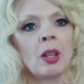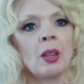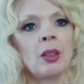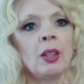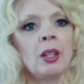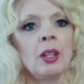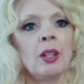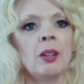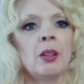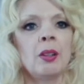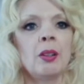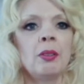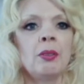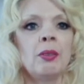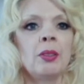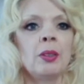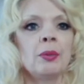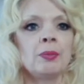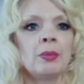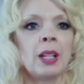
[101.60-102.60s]
Think
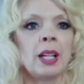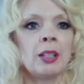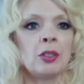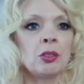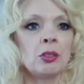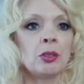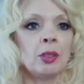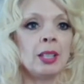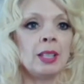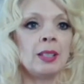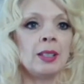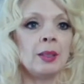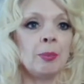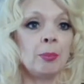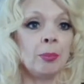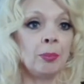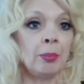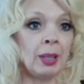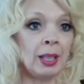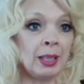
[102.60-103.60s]
of, as Tracy
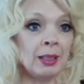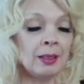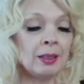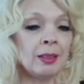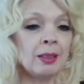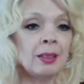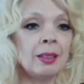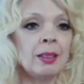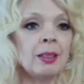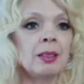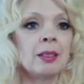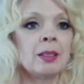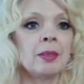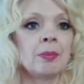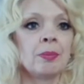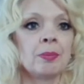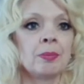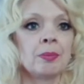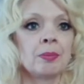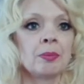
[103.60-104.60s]
places it,
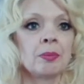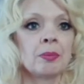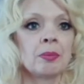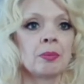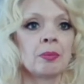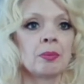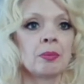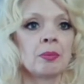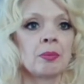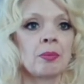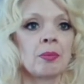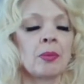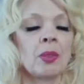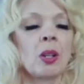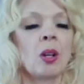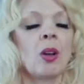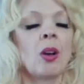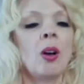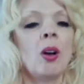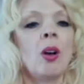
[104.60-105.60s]

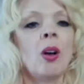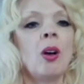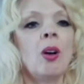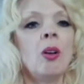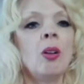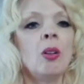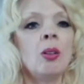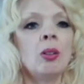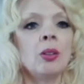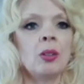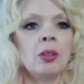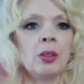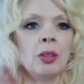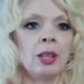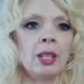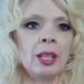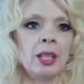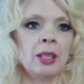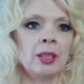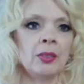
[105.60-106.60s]
all good
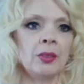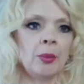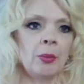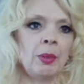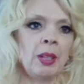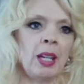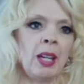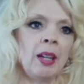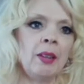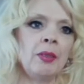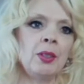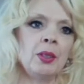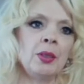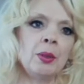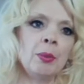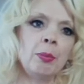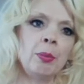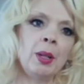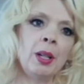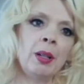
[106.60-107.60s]
things from the heavens
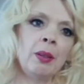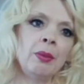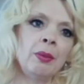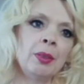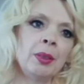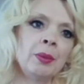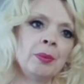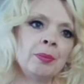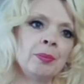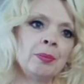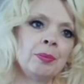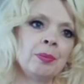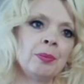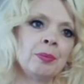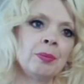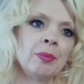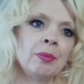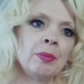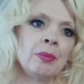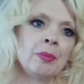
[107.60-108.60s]
above.
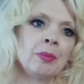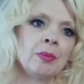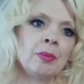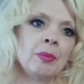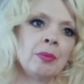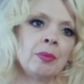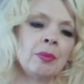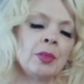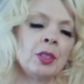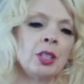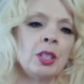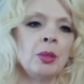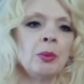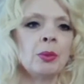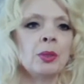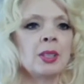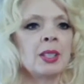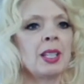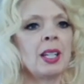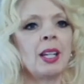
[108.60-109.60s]
She
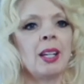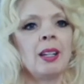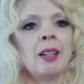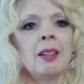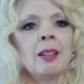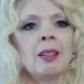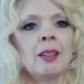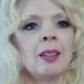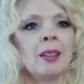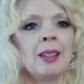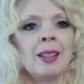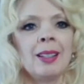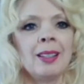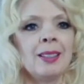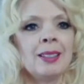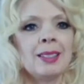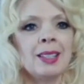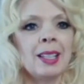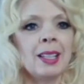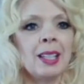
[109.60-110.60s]
will say,
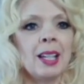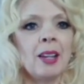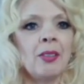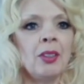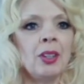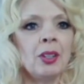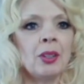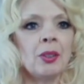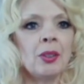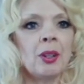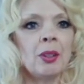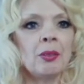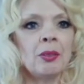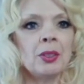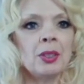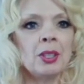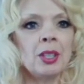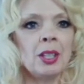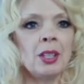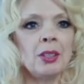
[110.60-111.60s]
it's like having a
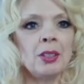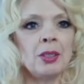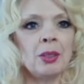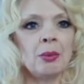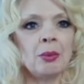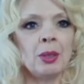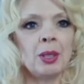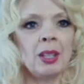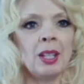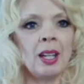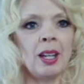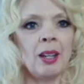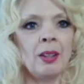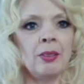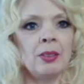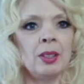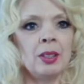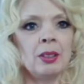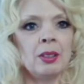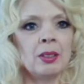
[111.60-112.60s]
conversation with the
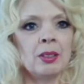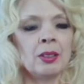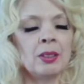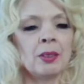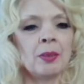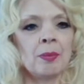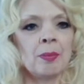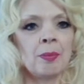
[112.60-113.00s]
heavens.